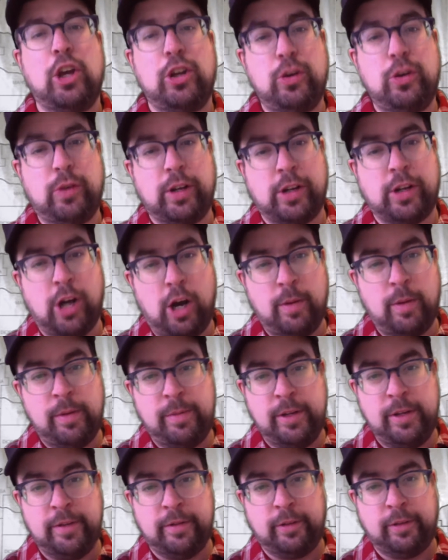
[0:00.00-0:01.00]
you can call me
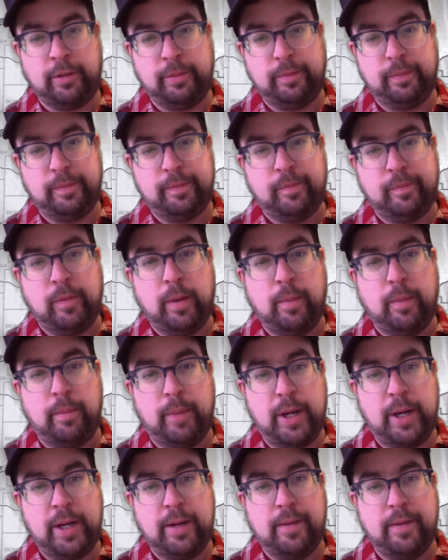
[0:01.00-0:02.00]
Beaver,
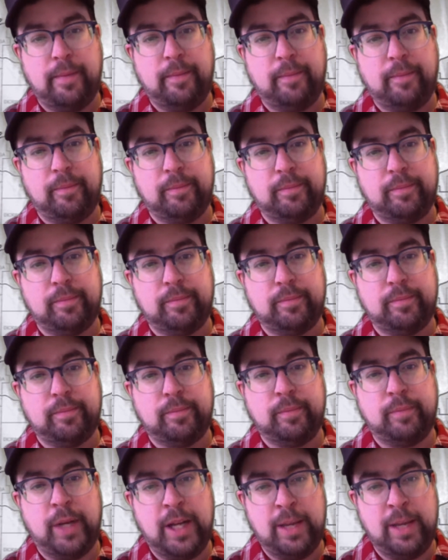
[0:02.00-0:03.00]
but
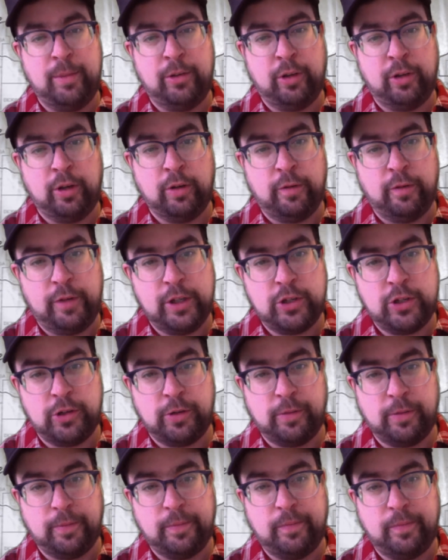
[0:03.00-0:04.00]
my name is Arnold Fisher.
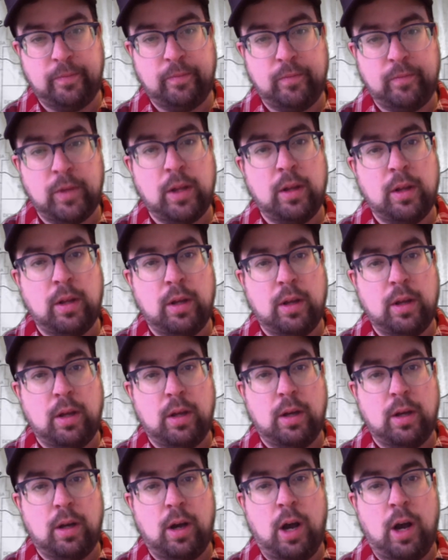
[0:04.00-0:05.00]

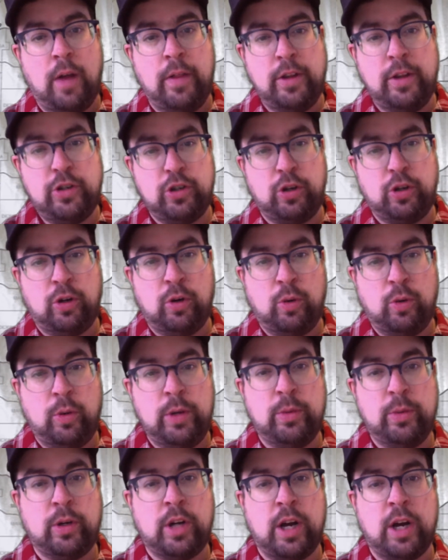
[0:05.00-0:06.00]
On this show, we
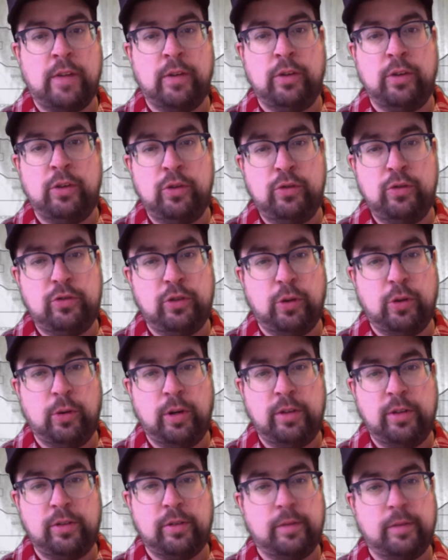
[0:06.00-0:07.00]
will cover news
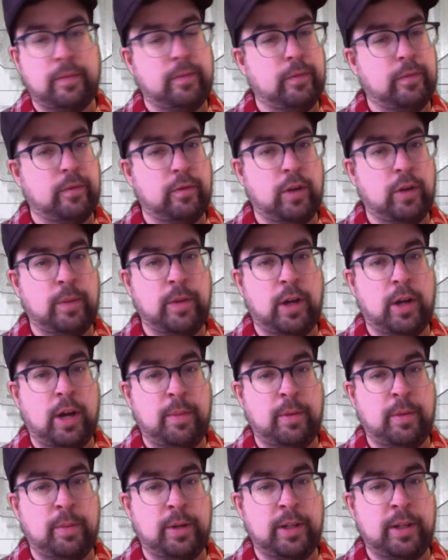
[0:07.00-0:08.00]
stories from the
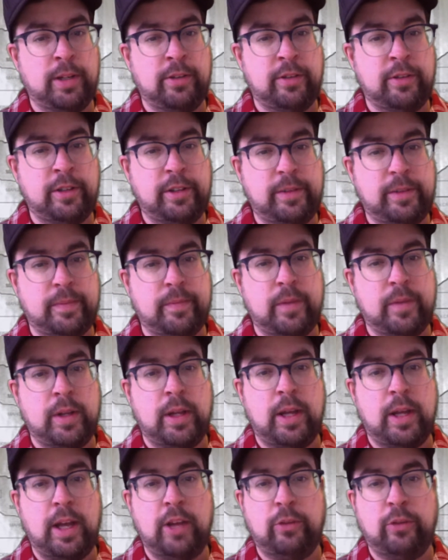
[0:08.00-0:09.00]
Upper Peninsula,
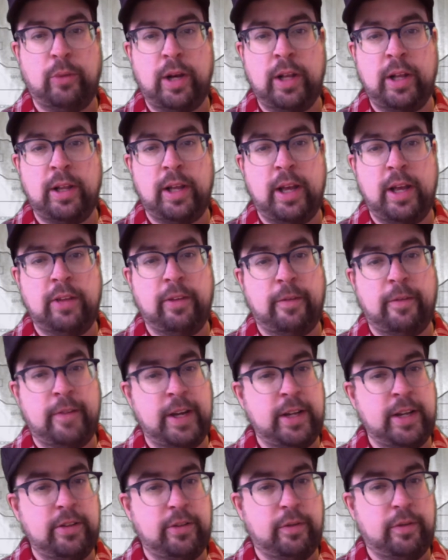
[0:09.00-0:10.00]
as well as
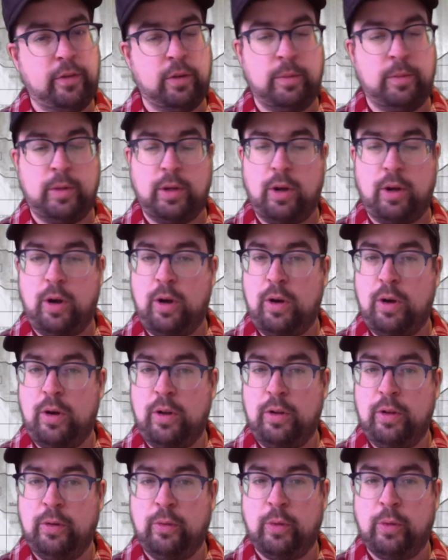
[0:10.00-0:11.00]
events from
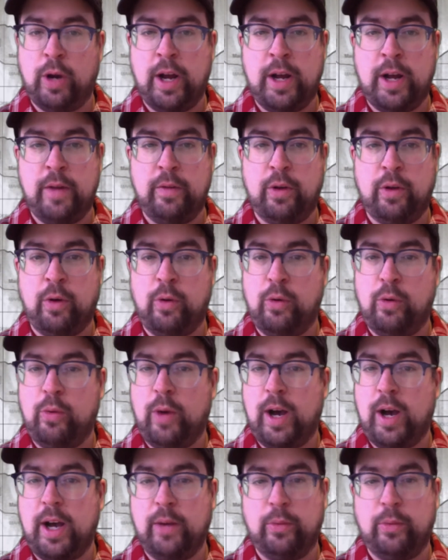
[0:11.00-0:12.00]
all around the whole
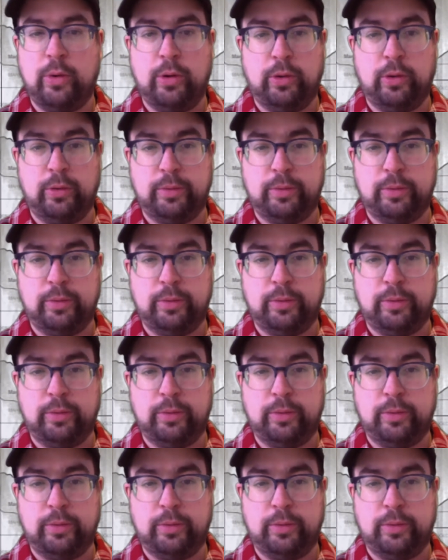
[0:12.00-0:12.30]
wide world.